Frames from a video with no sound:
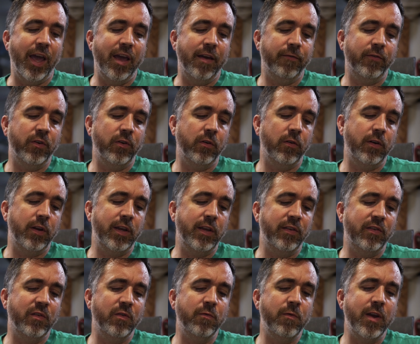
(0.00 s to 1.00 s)
after
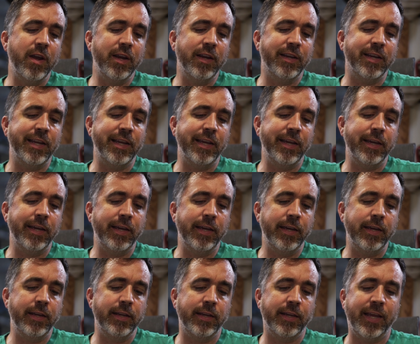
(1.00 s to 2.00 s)
his direct
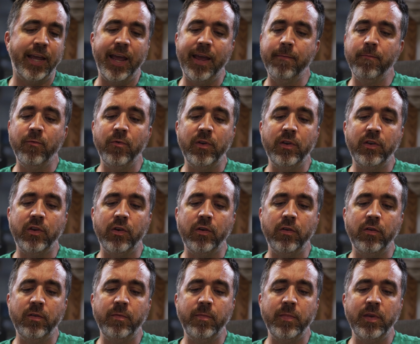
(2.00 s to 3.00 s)
hit, Cameron turned to